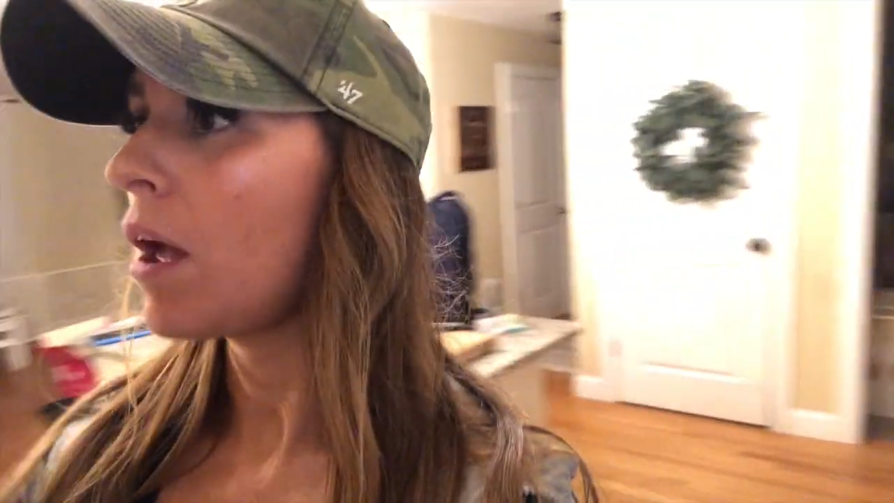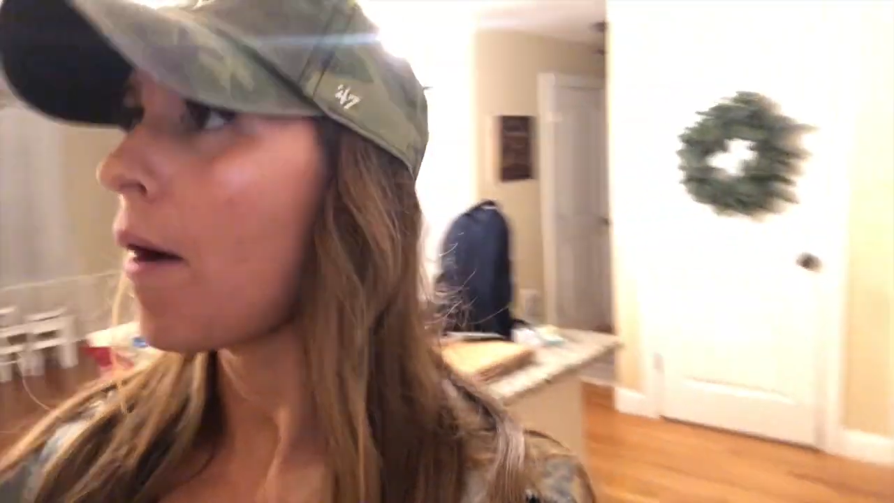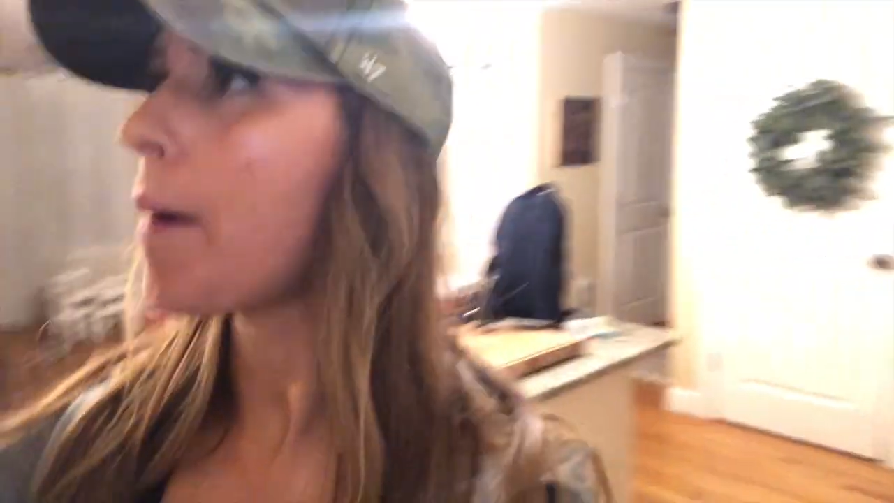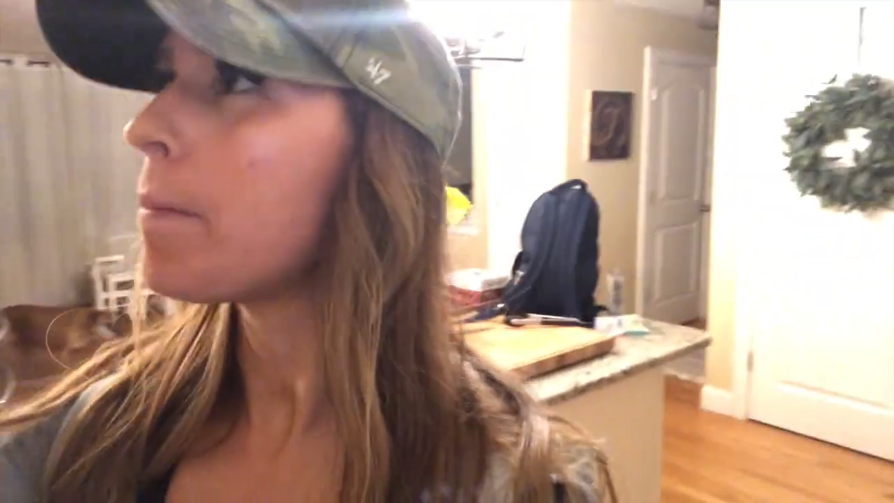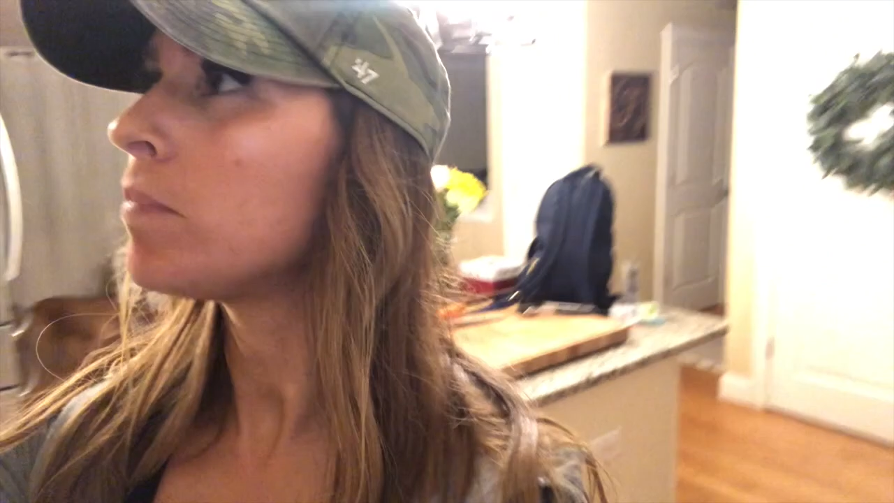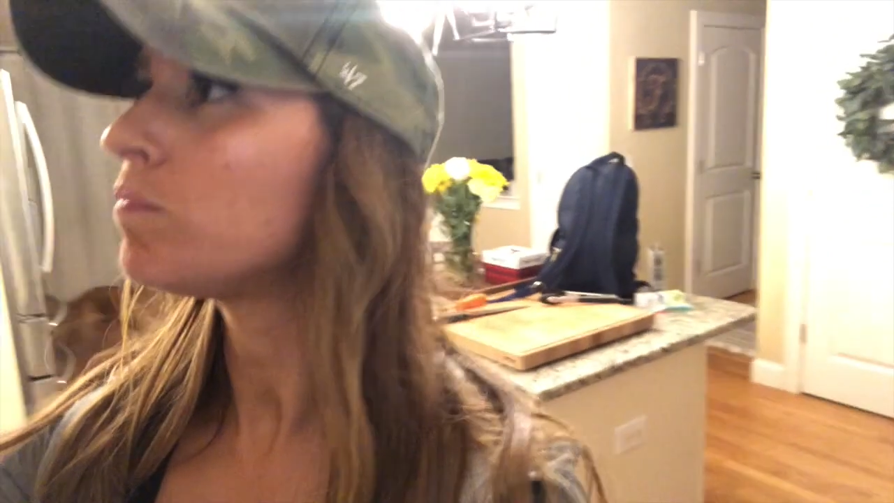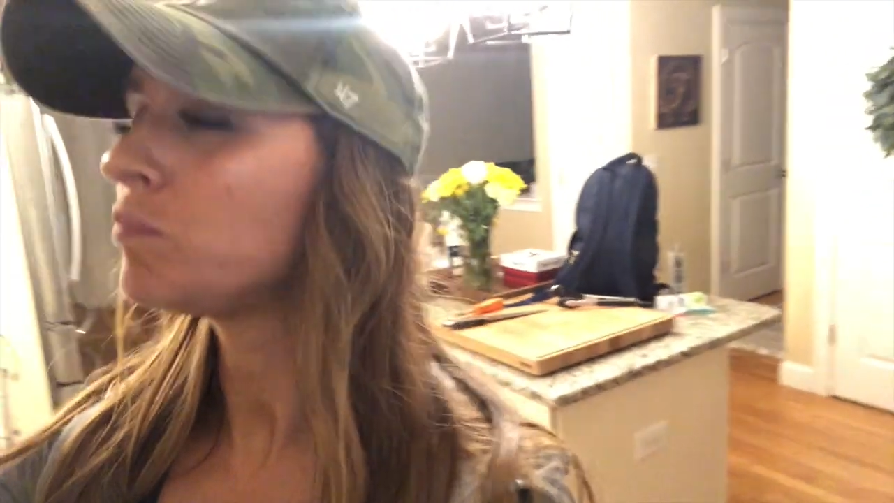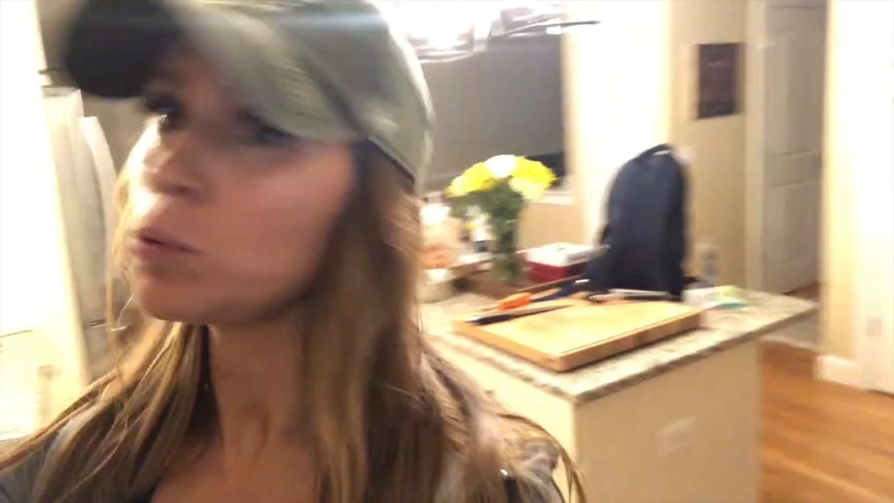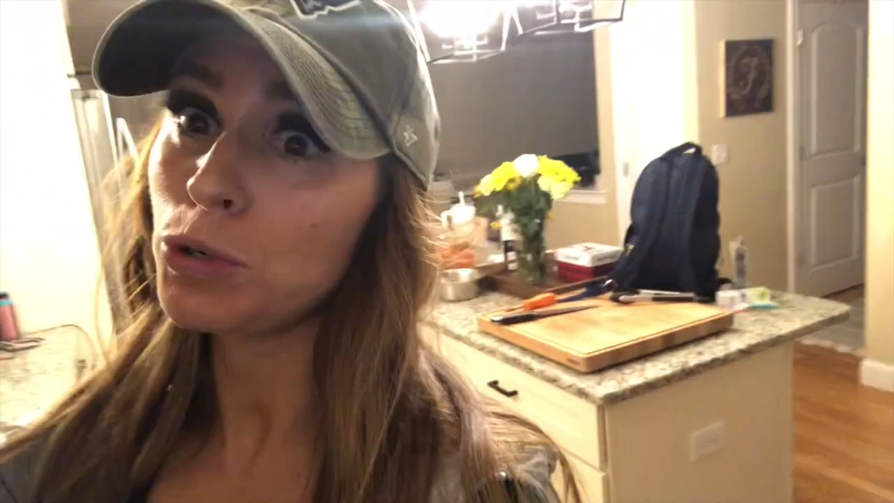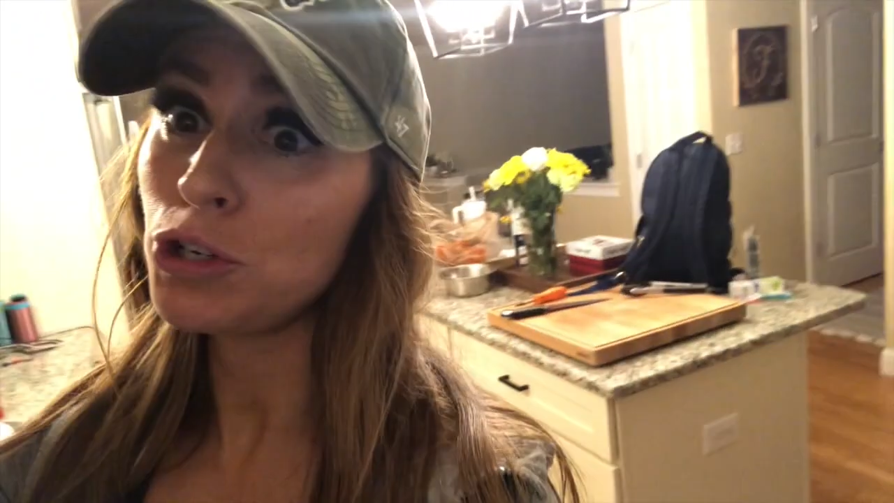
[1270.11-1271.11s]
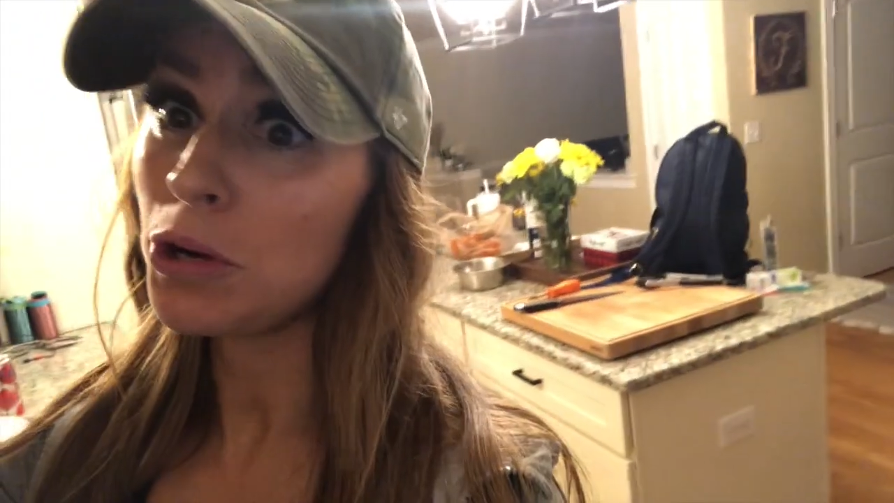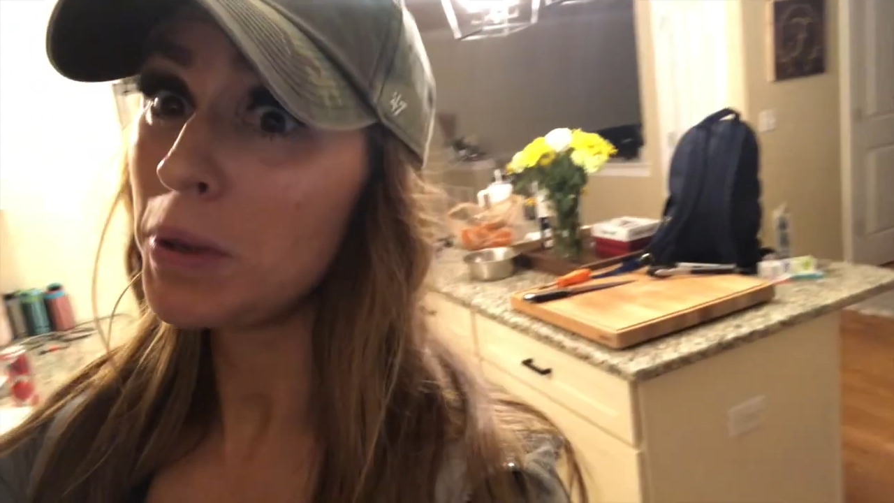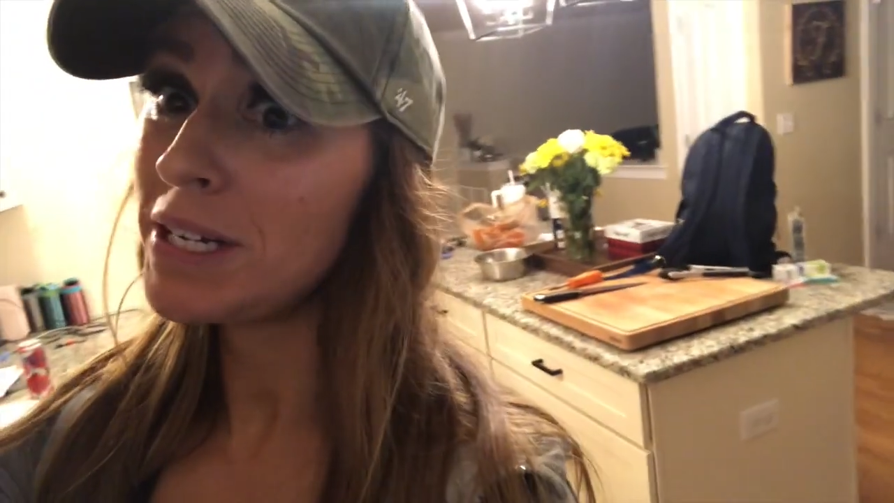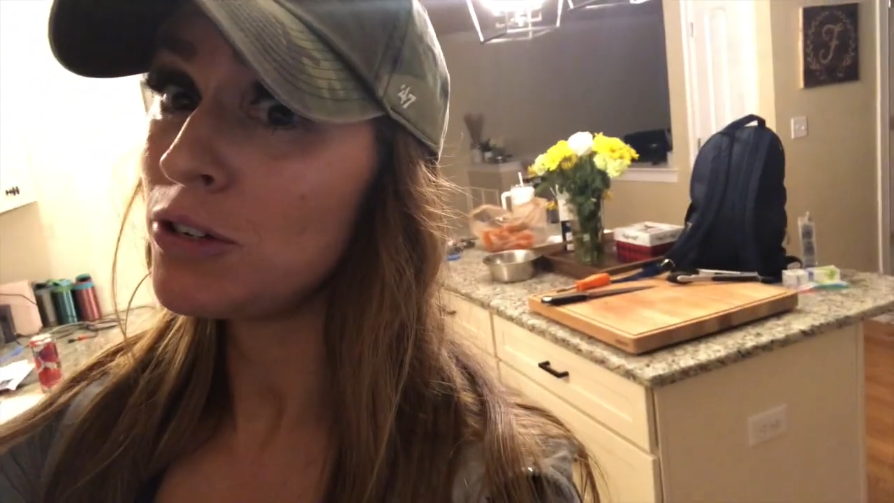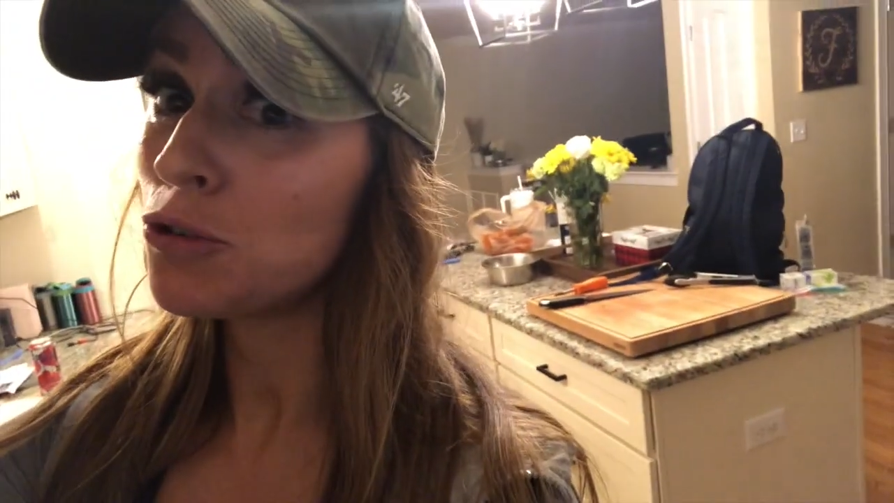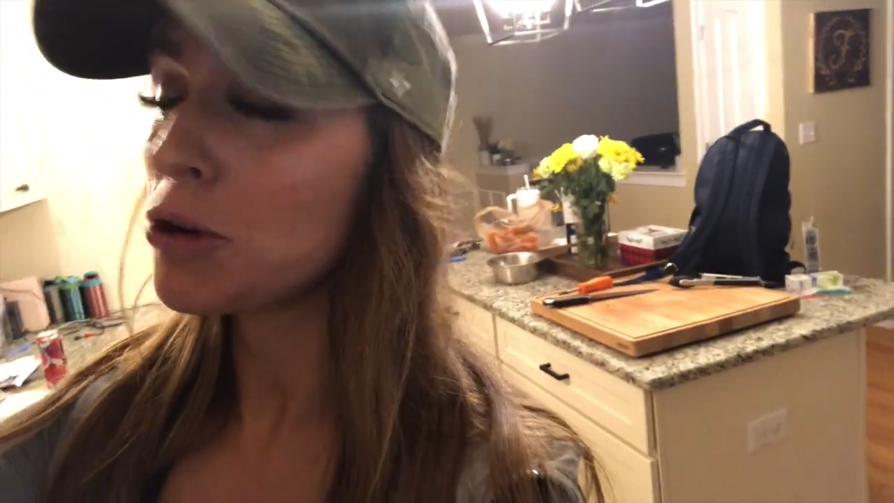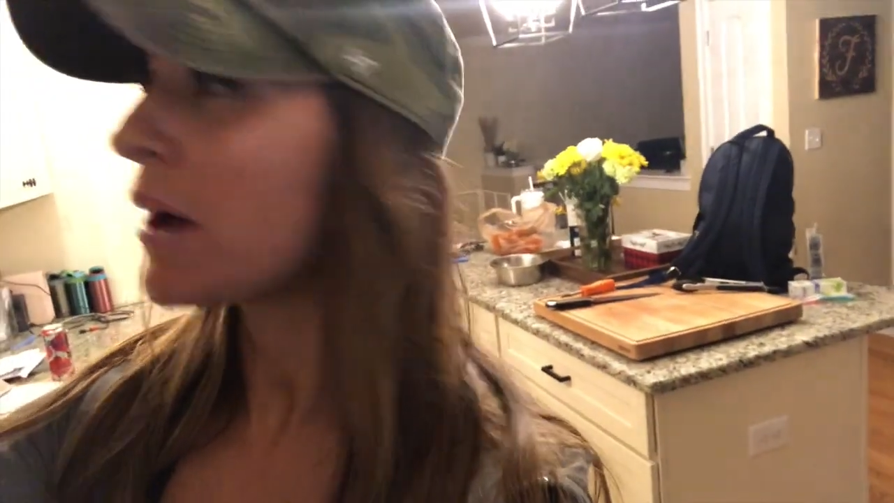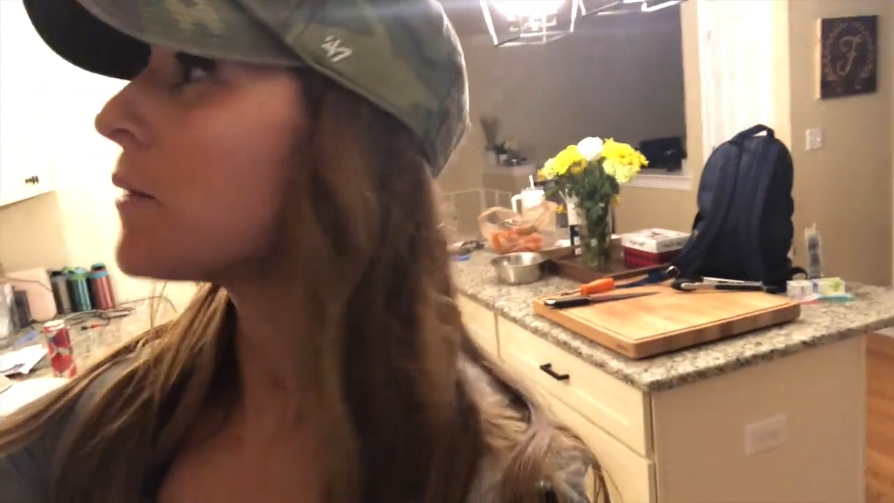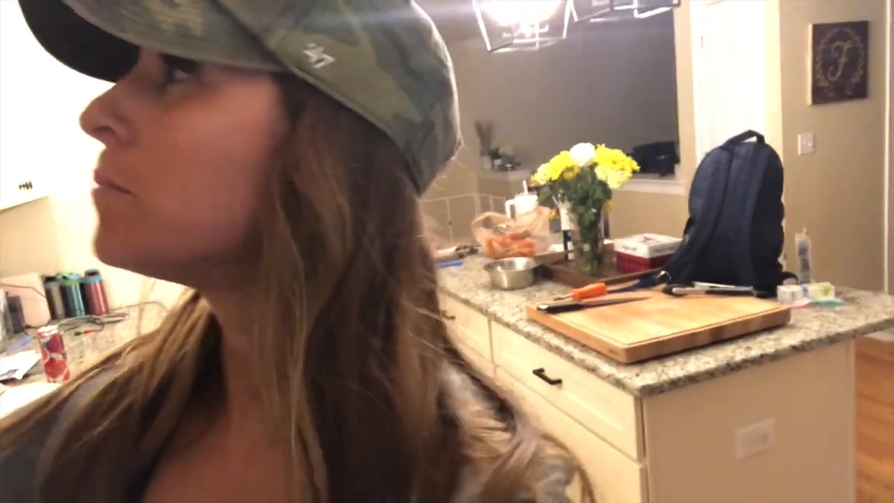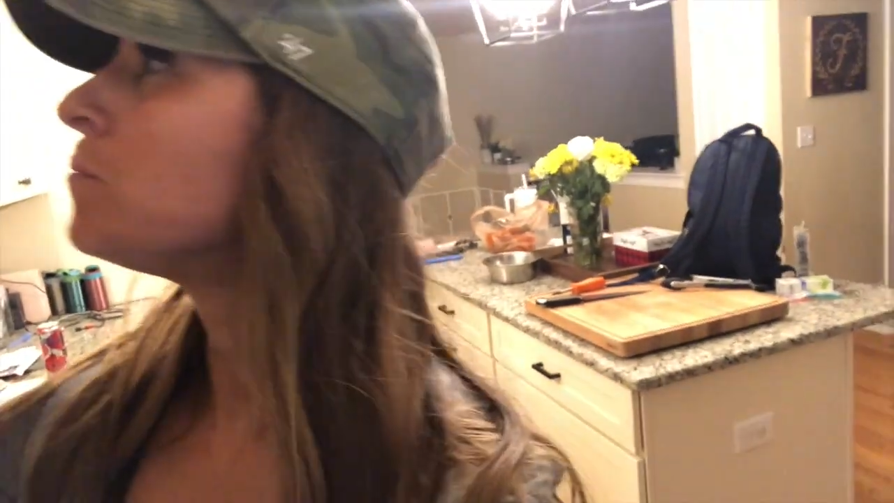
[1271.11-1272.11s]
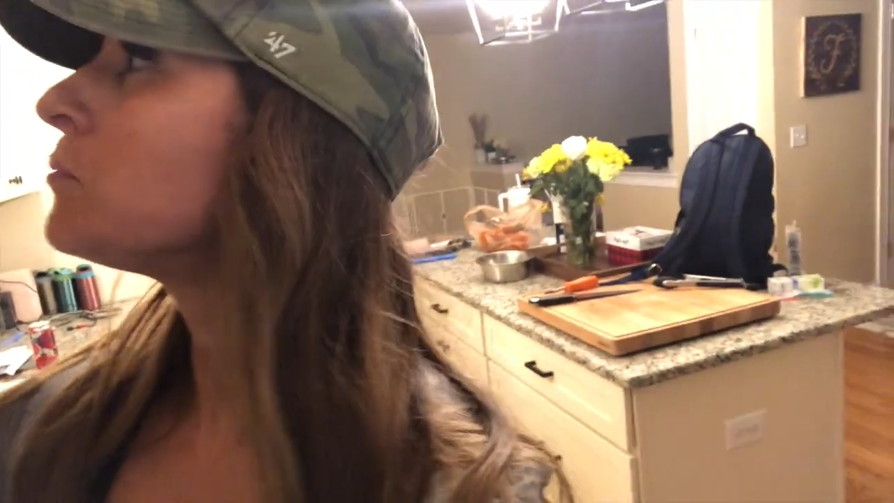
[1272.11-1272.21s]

um, which no, I didn't track.